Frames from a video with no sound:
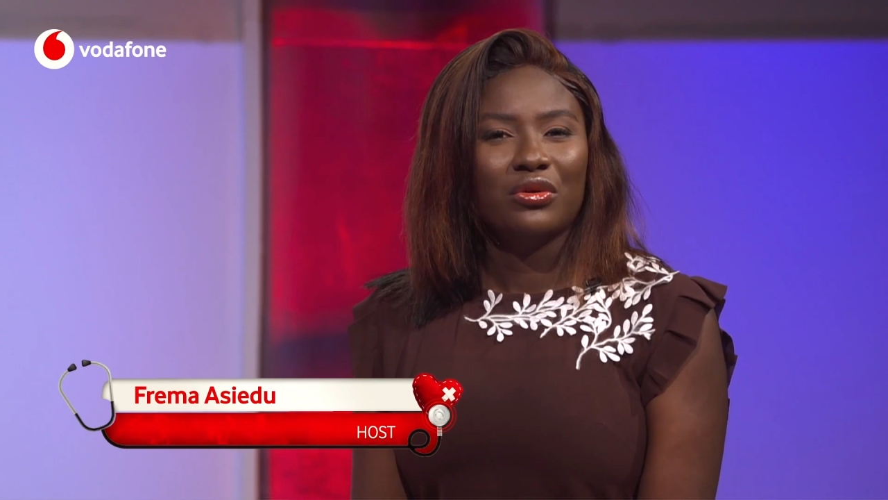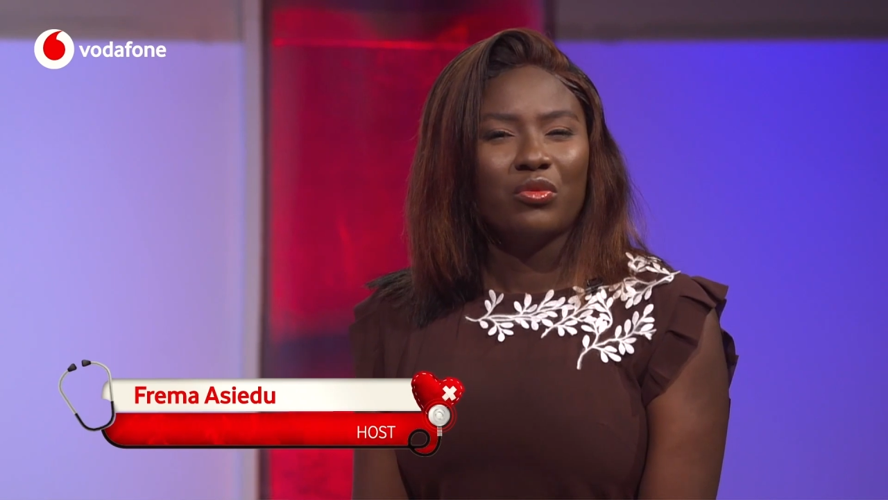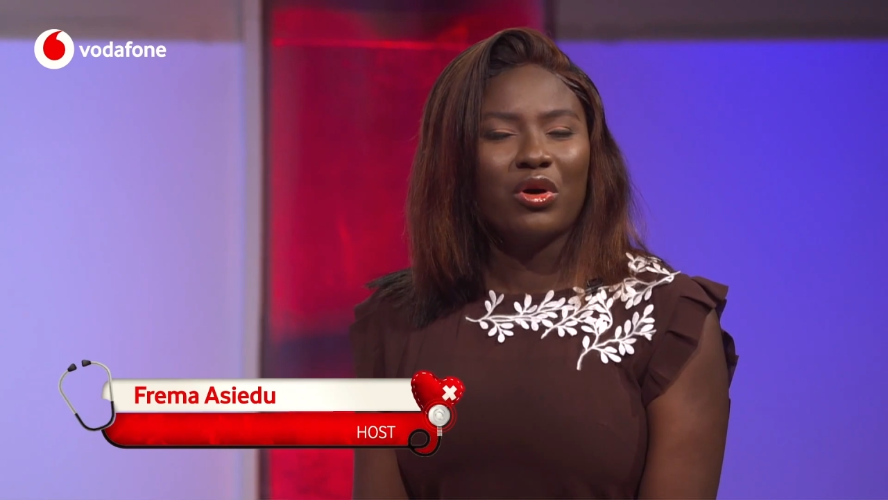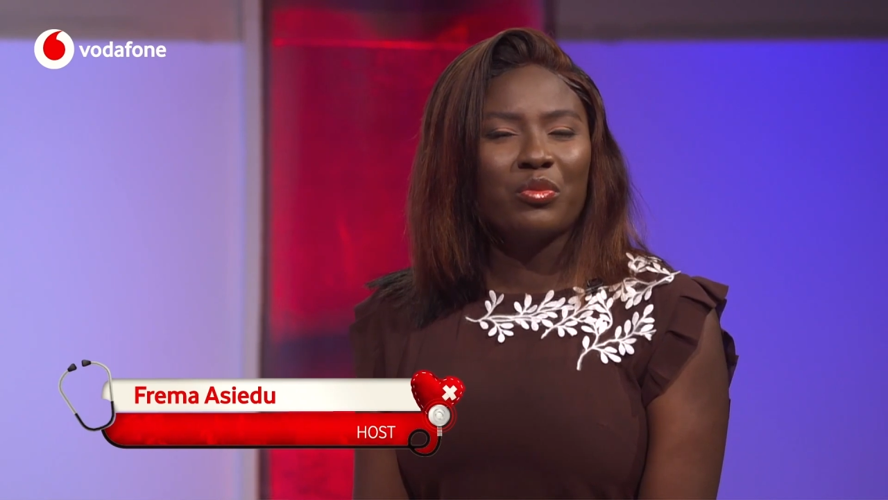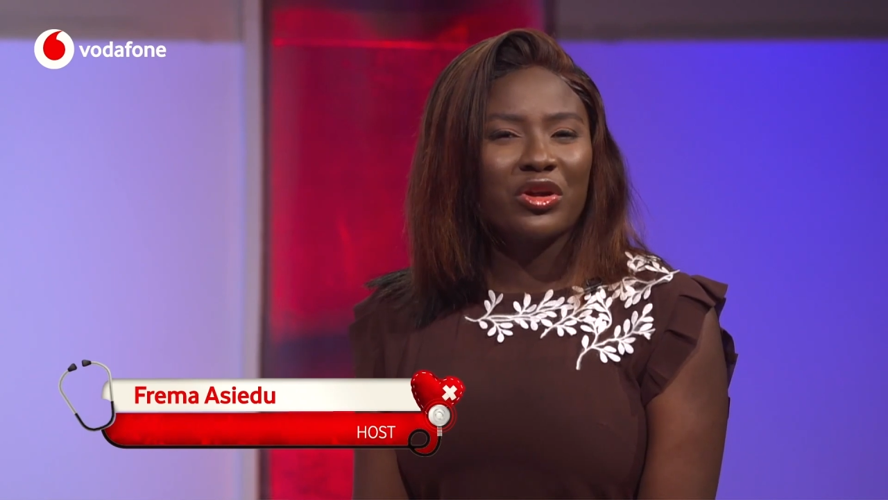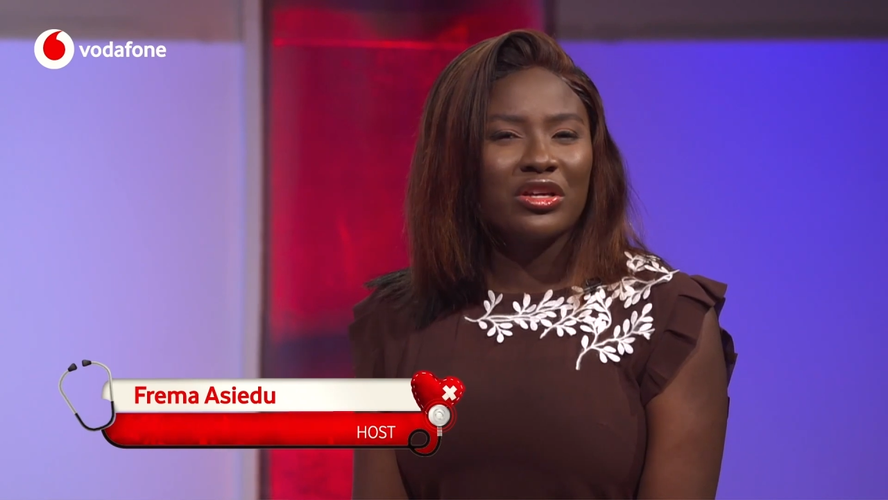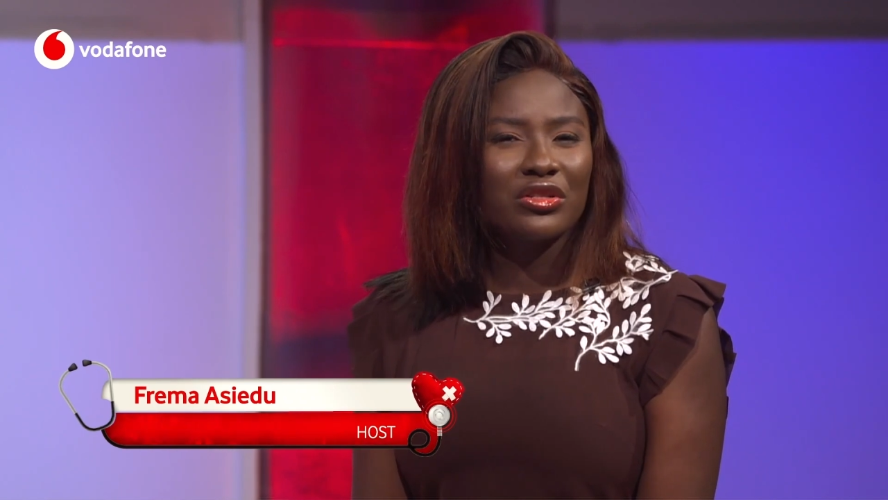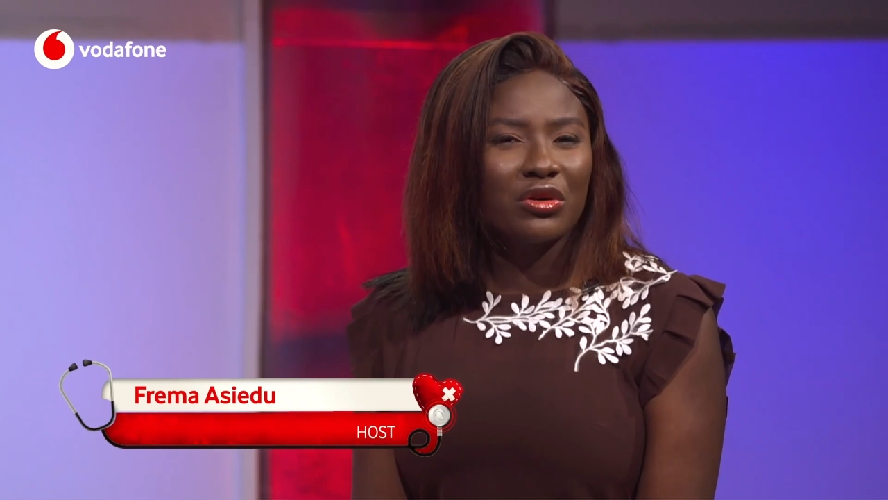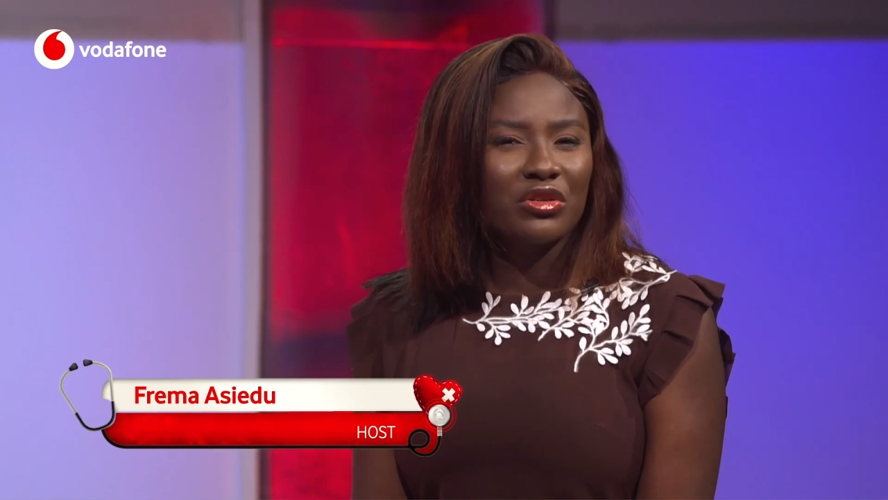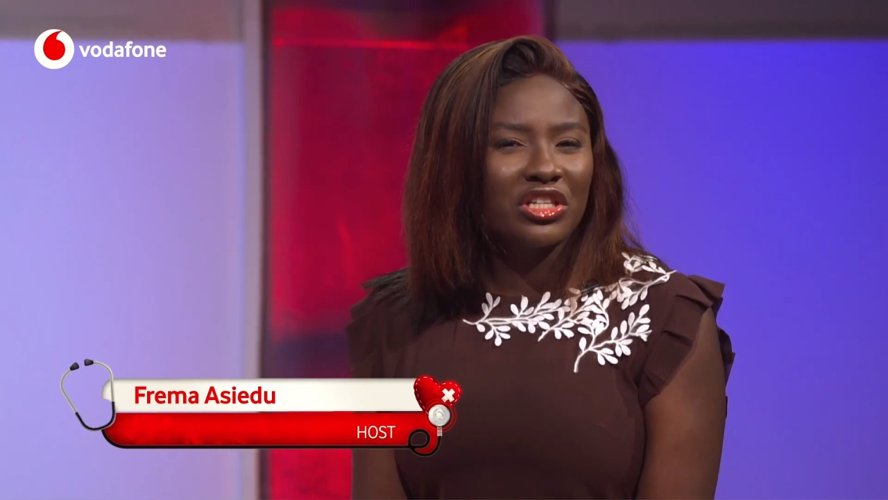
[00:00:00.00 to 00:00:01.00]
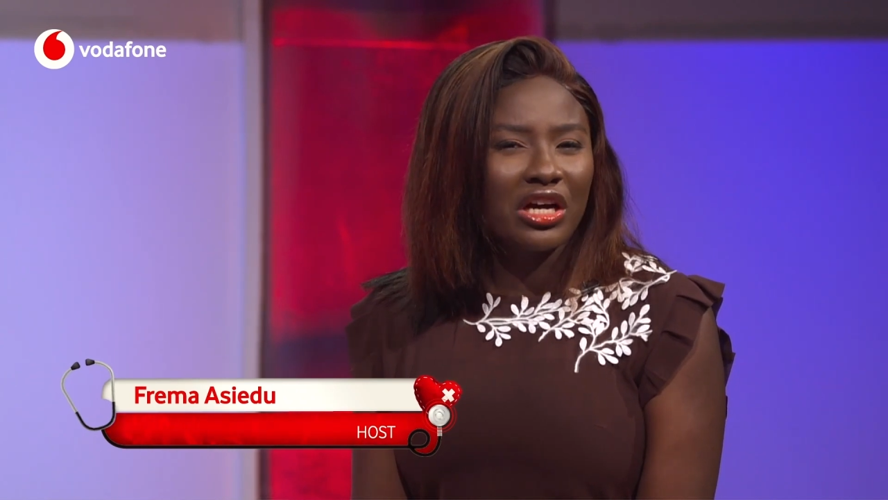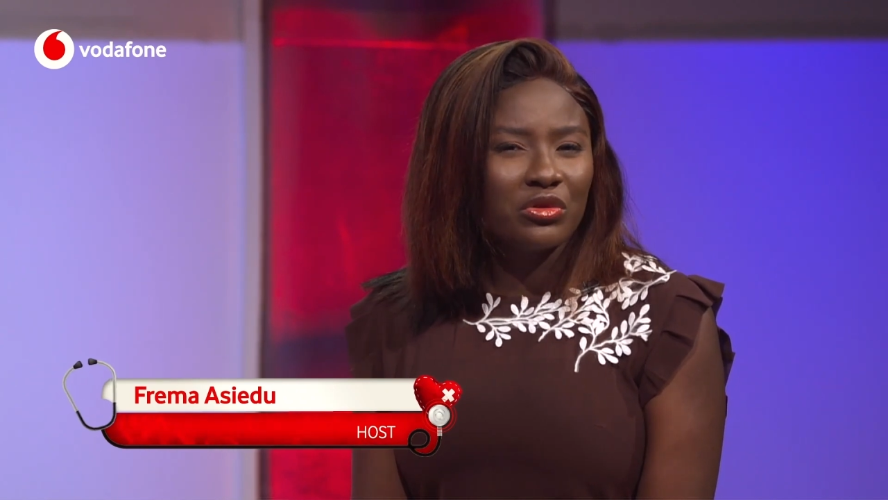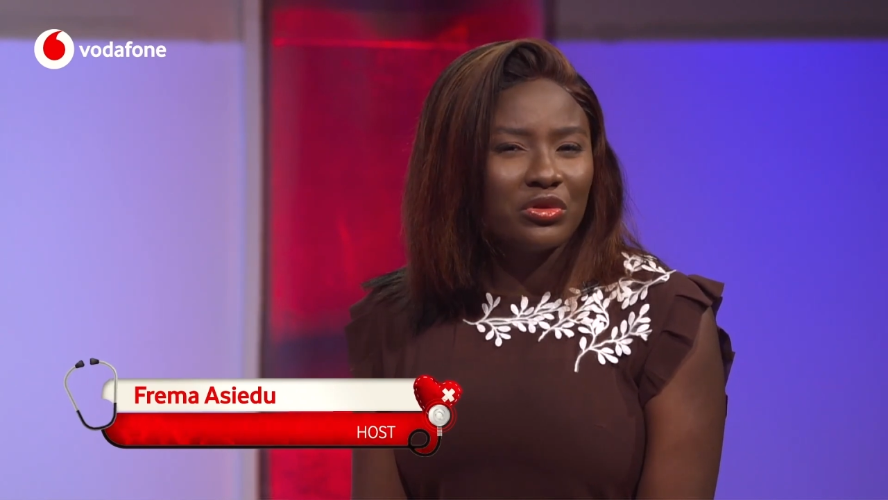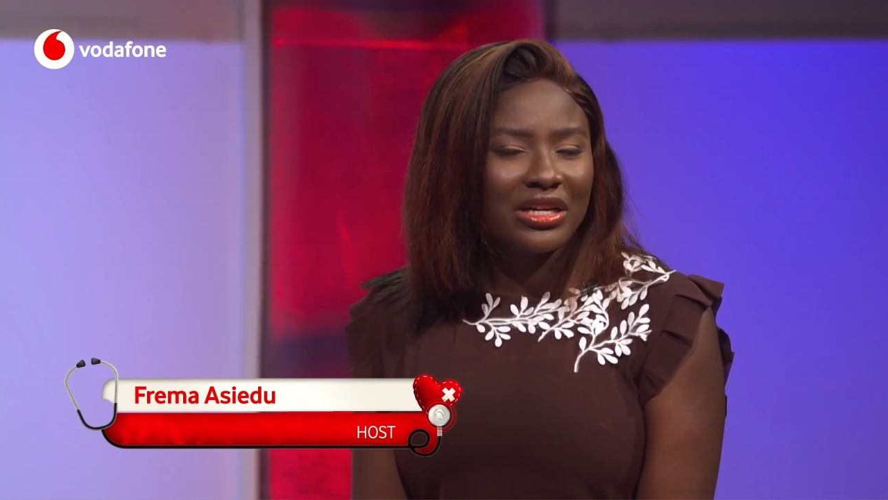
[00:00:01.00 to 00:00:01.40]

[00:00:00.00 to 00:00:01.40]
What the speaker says: what brings on childhood